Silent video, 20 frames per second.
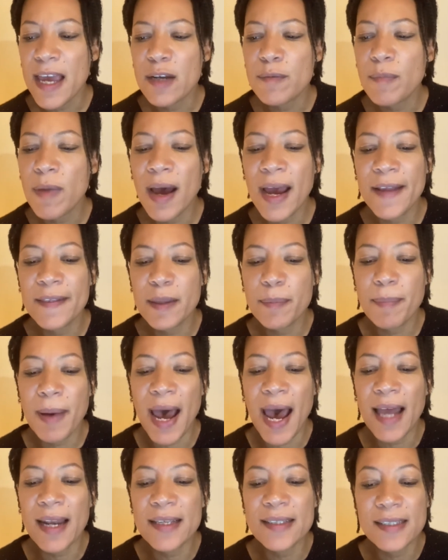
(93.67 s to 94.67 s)
admired the
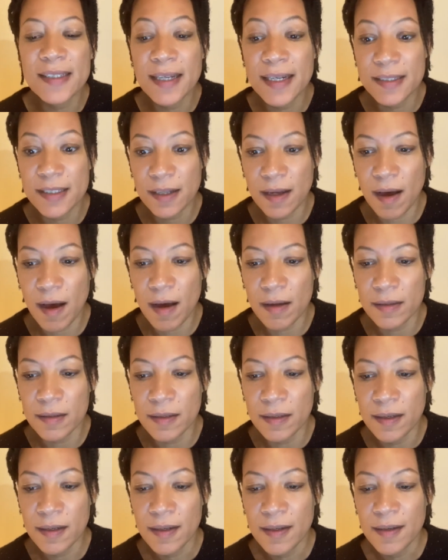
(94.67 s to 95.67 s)
palace and its garden.